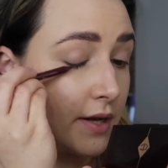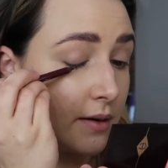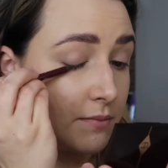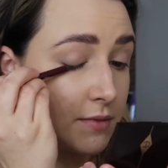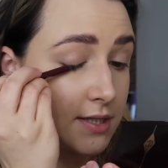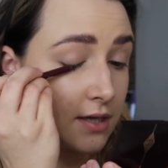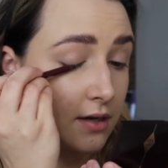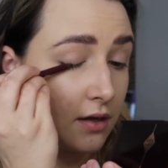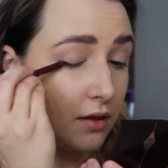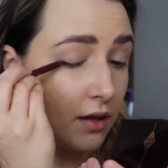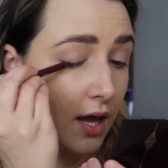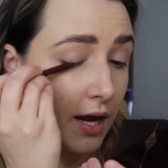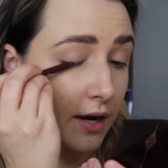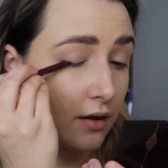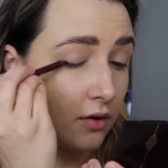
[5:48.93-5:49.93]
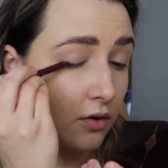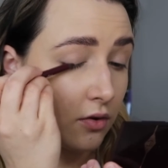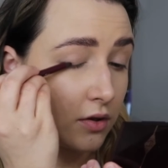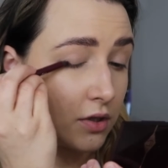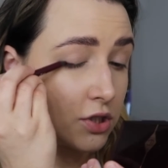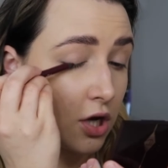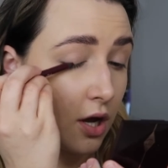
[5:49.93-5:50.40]
and I'm just going to line
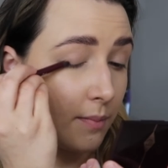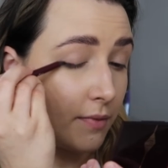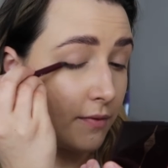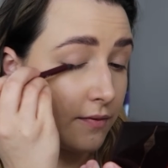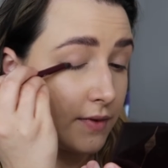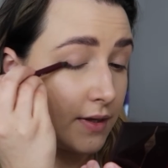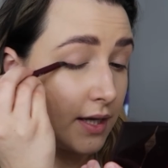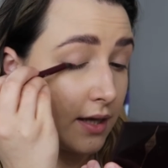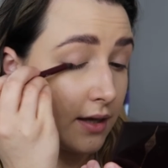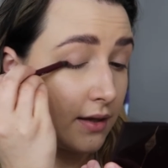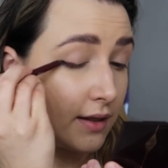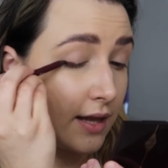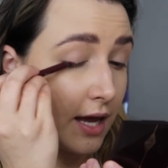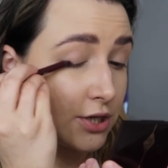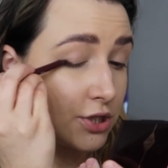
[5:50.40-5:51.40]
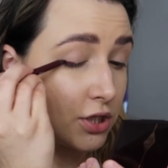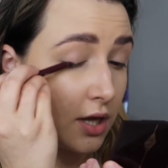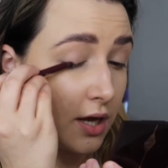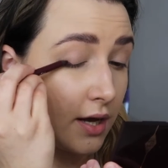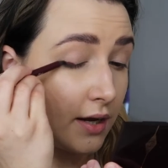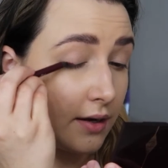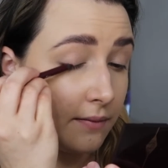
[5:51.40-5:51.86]
along the top of the lash
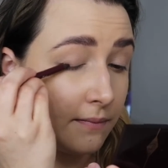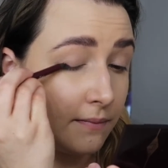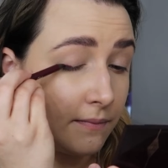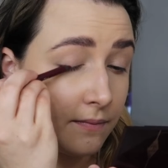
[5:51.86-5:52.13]
line,